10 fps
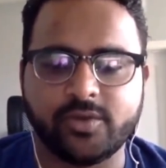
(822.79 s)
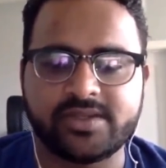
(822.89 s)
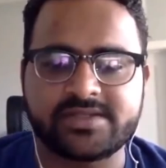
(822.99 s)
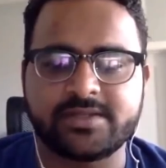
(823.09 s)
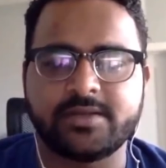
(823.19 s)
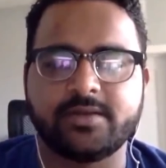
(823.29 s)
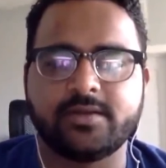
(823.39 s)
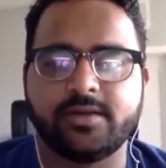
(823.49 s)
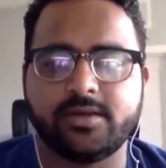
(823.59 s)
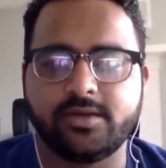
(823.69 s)
US.
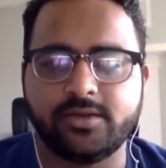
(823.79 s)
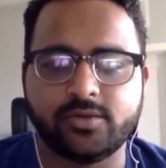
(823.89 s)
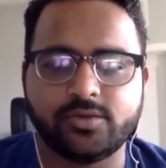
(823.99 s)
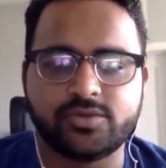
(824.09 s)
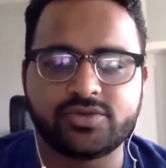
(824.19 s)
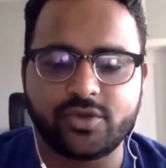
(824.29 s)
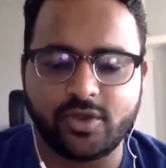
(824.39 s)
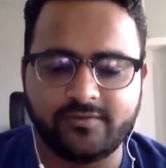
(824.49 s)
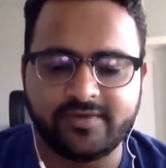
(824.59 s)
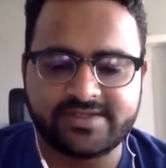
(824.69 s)
You should
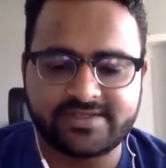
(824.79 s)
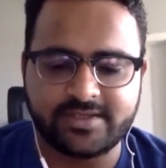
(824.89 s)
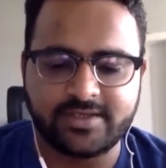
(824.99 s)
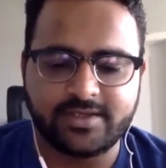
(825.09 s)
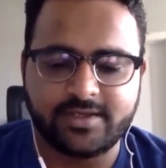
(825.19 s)
always